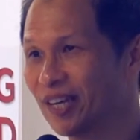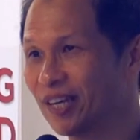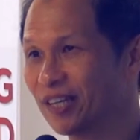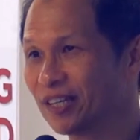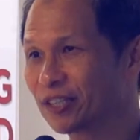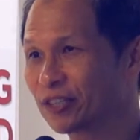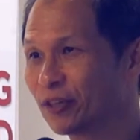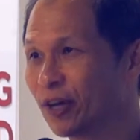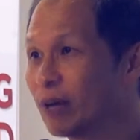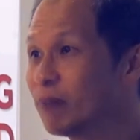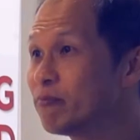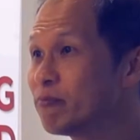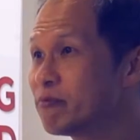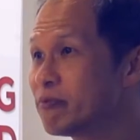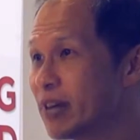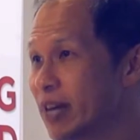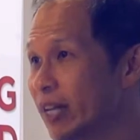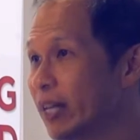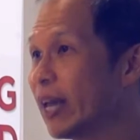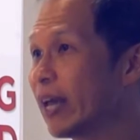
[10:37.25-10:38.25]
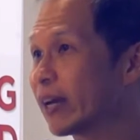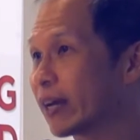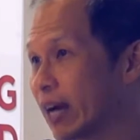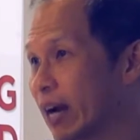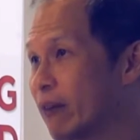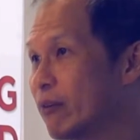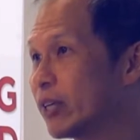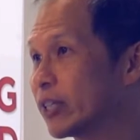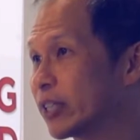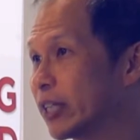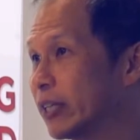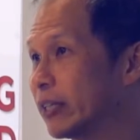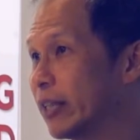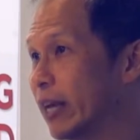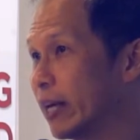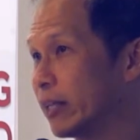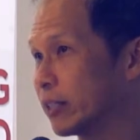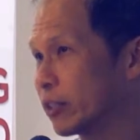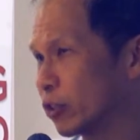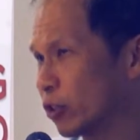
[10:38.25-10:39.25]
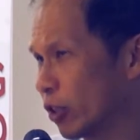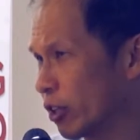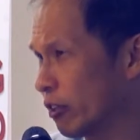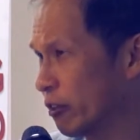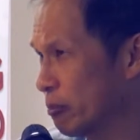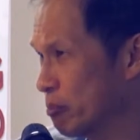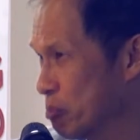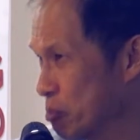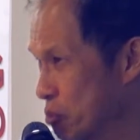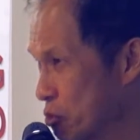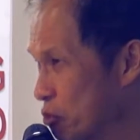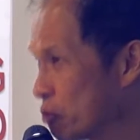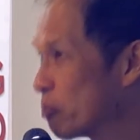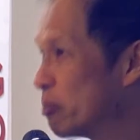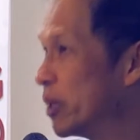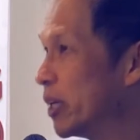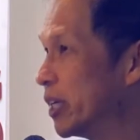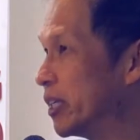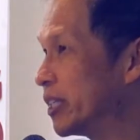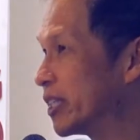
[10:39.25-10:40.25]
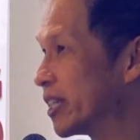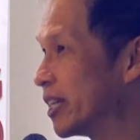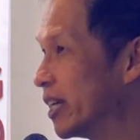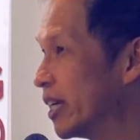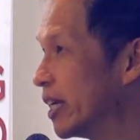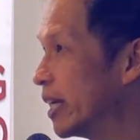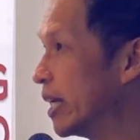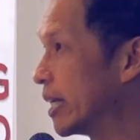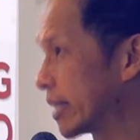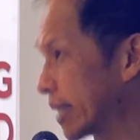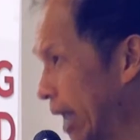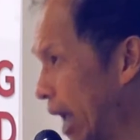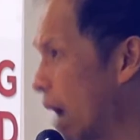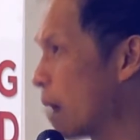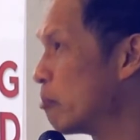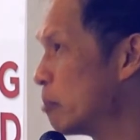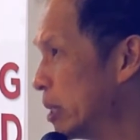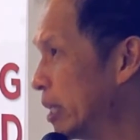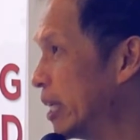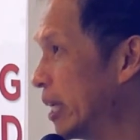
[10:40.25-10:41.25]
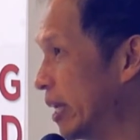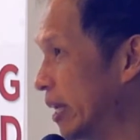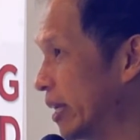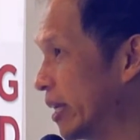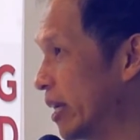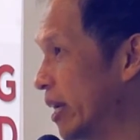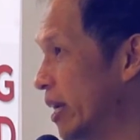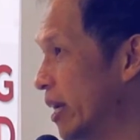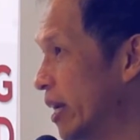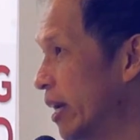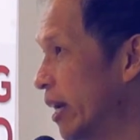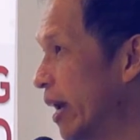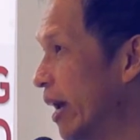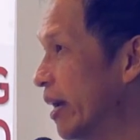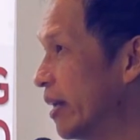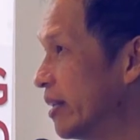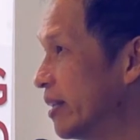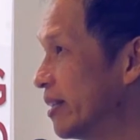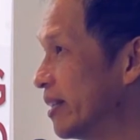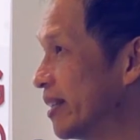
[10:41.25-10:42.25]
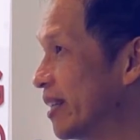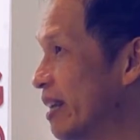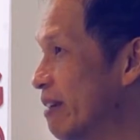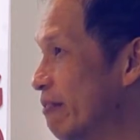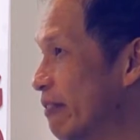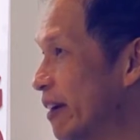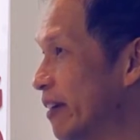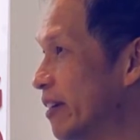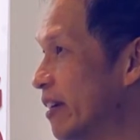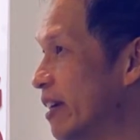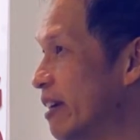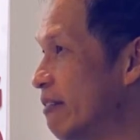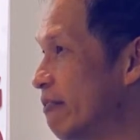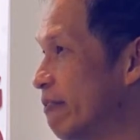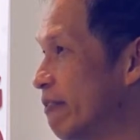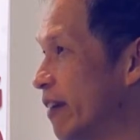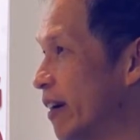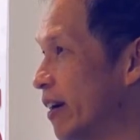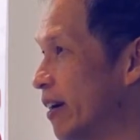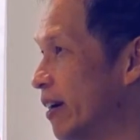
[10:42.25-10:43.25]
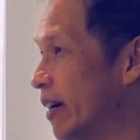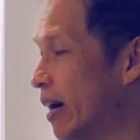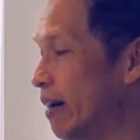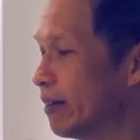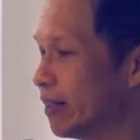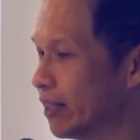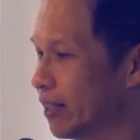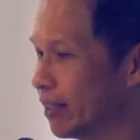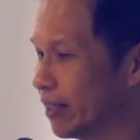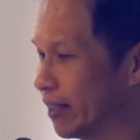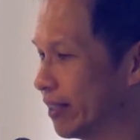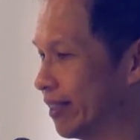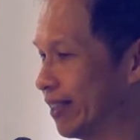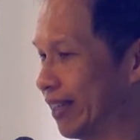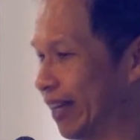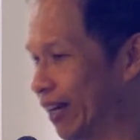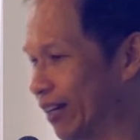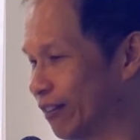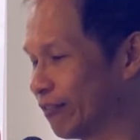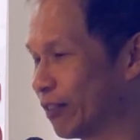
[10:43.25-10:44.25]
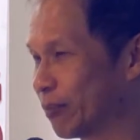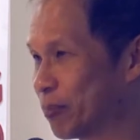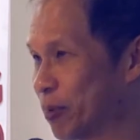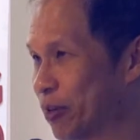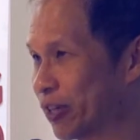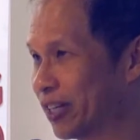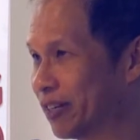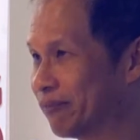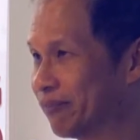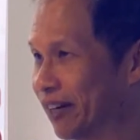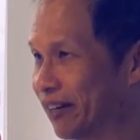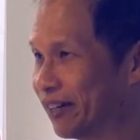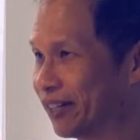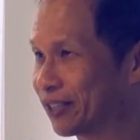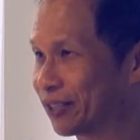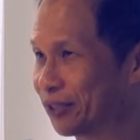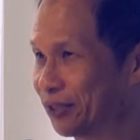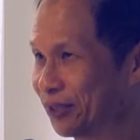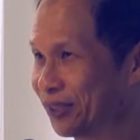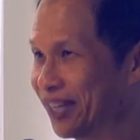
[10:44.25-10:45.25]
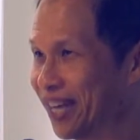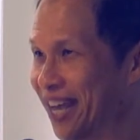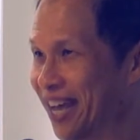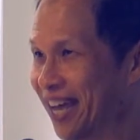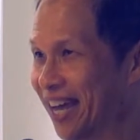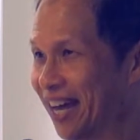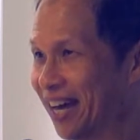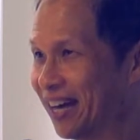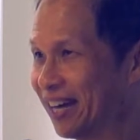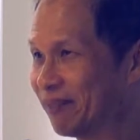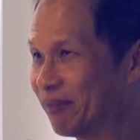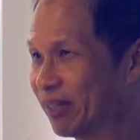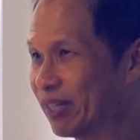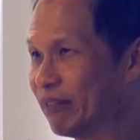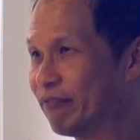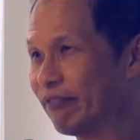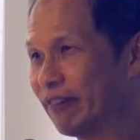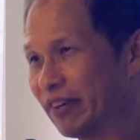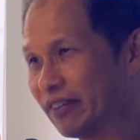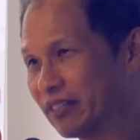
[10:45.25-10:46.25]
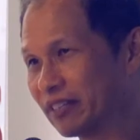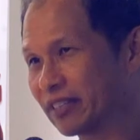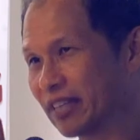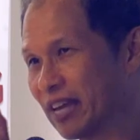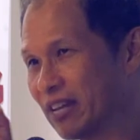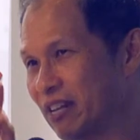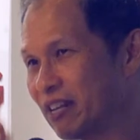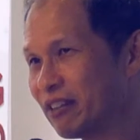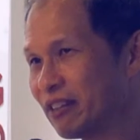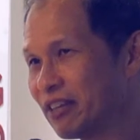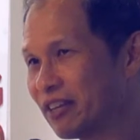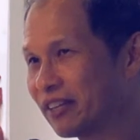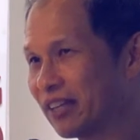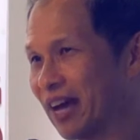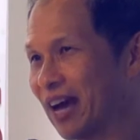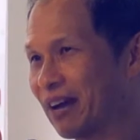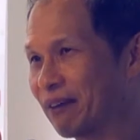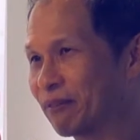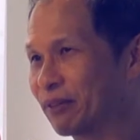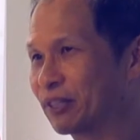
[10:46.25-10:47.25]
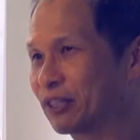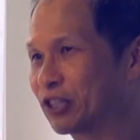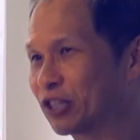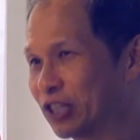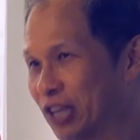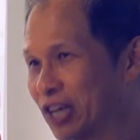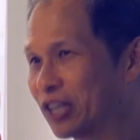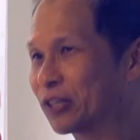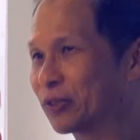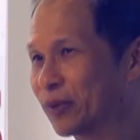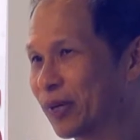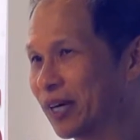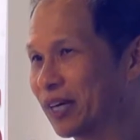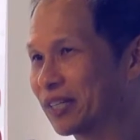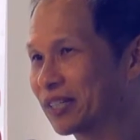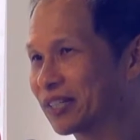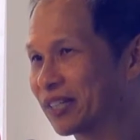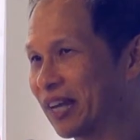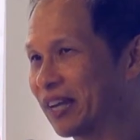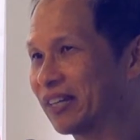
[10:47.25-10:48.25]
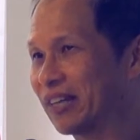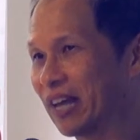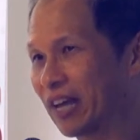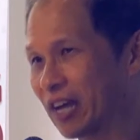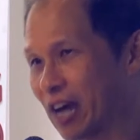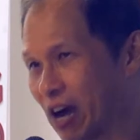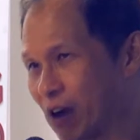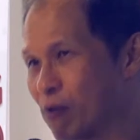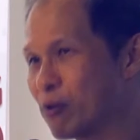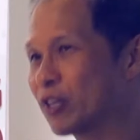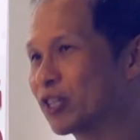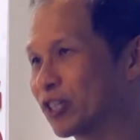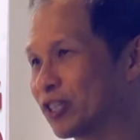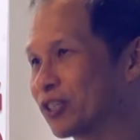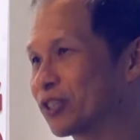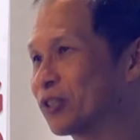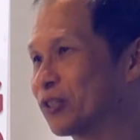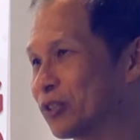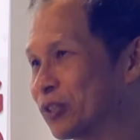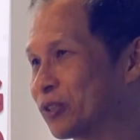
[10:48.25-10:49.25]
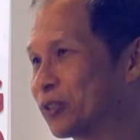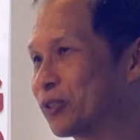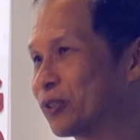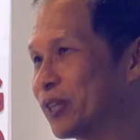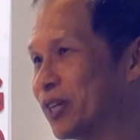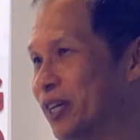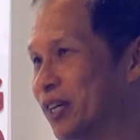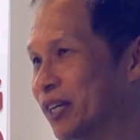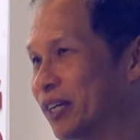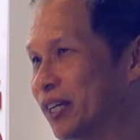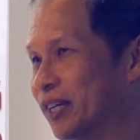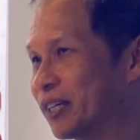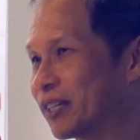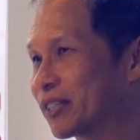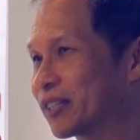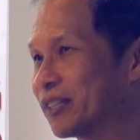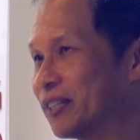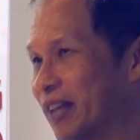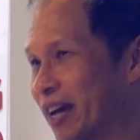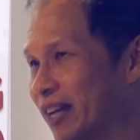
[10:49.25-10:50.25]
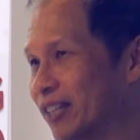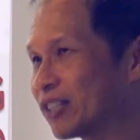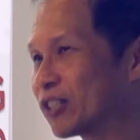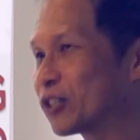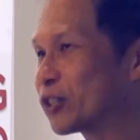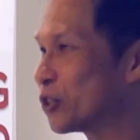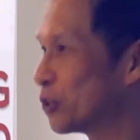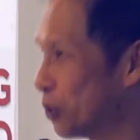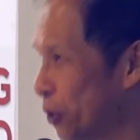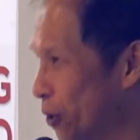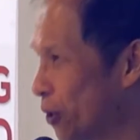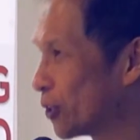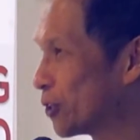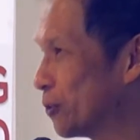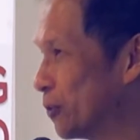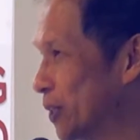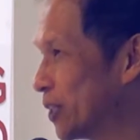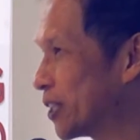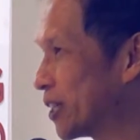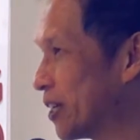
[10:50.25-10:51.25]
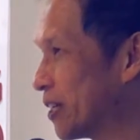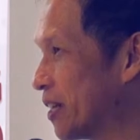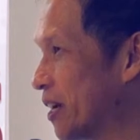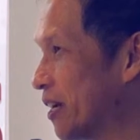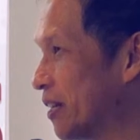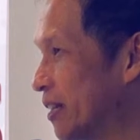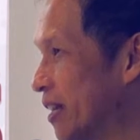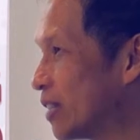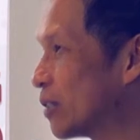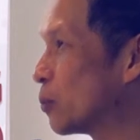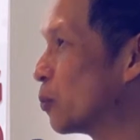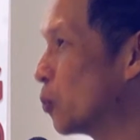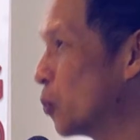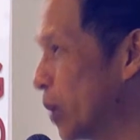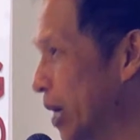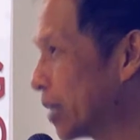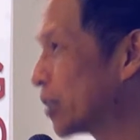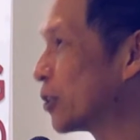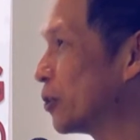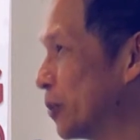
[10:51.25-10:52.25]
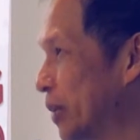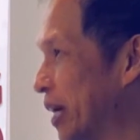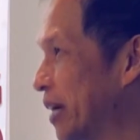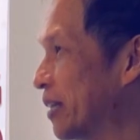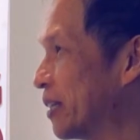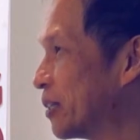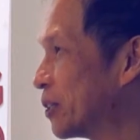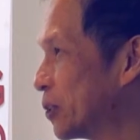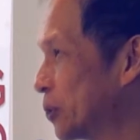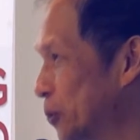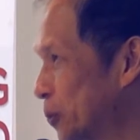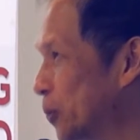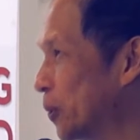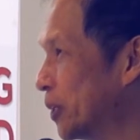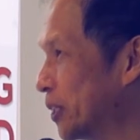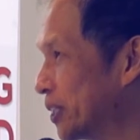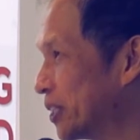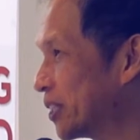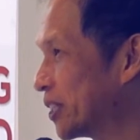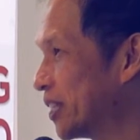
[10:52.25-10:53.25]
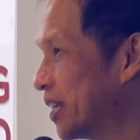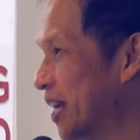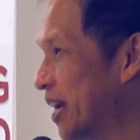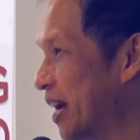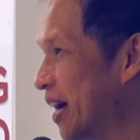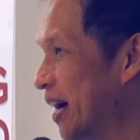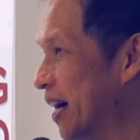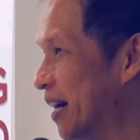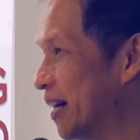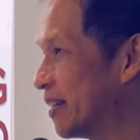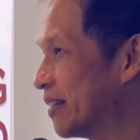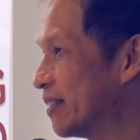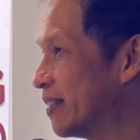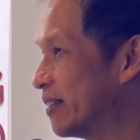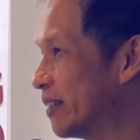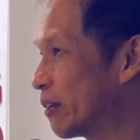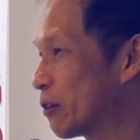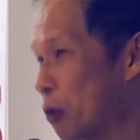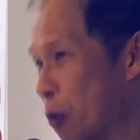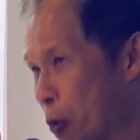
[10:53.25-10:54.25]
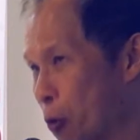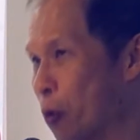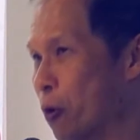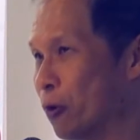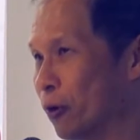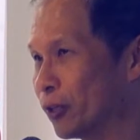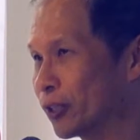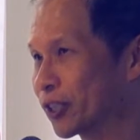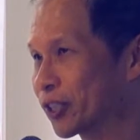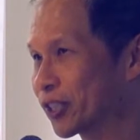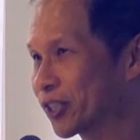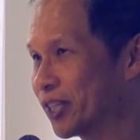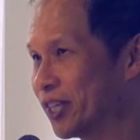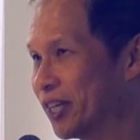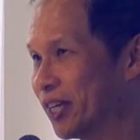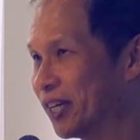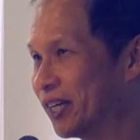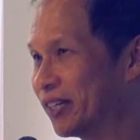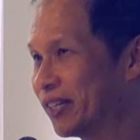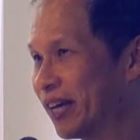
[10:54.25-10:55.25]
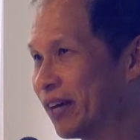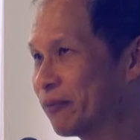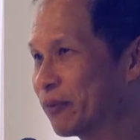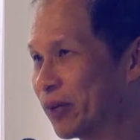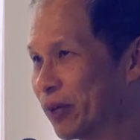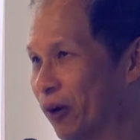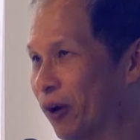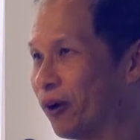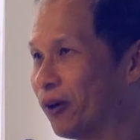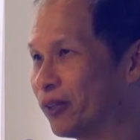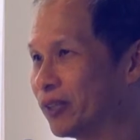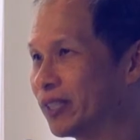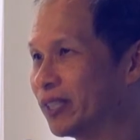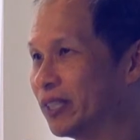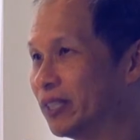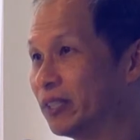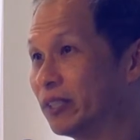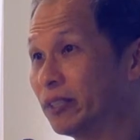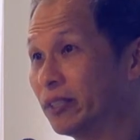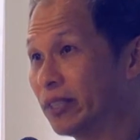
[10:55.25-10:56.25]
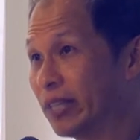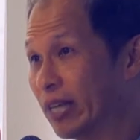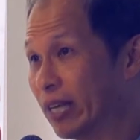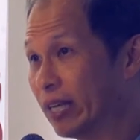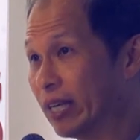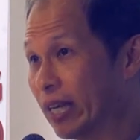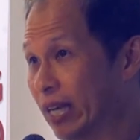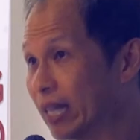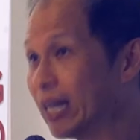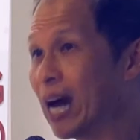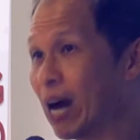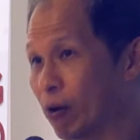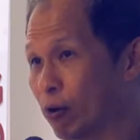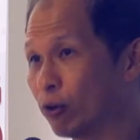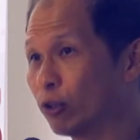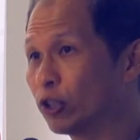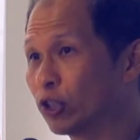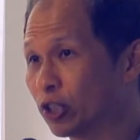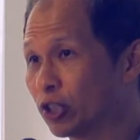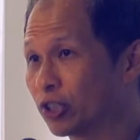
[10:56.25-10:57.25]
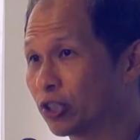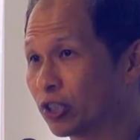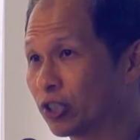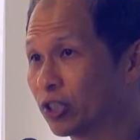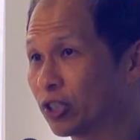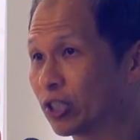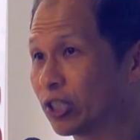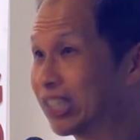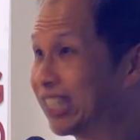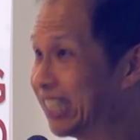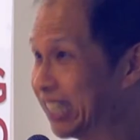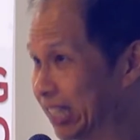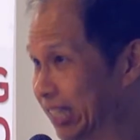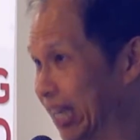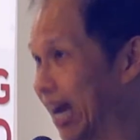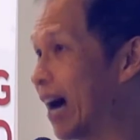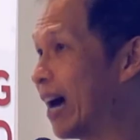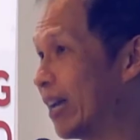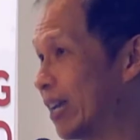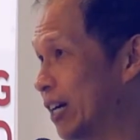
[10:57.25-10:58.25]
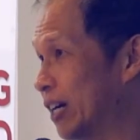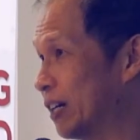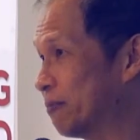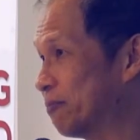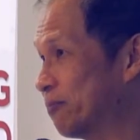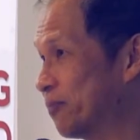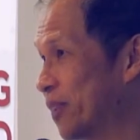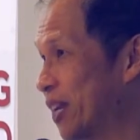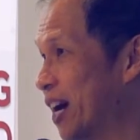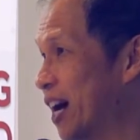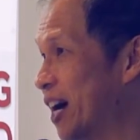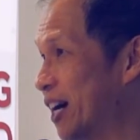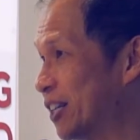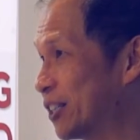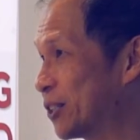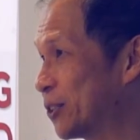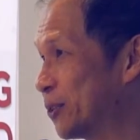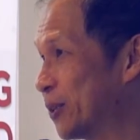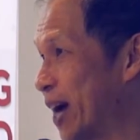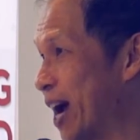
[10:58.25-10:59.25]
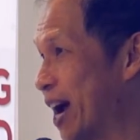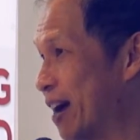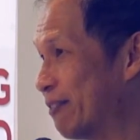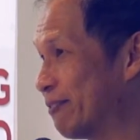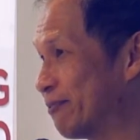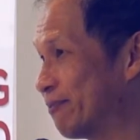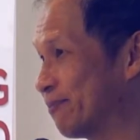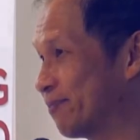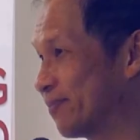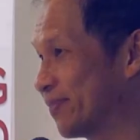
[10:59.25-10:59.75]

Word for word: So I'm really encouraged that that sort of movement is happening. And if, if uh, I'm going to get off the podium very soon, uh, but if there's anything that I could say to us and encourage us to do, is let's talk to each other and let's work together towards uh, the cause that we all in our own churches desire uh, to have.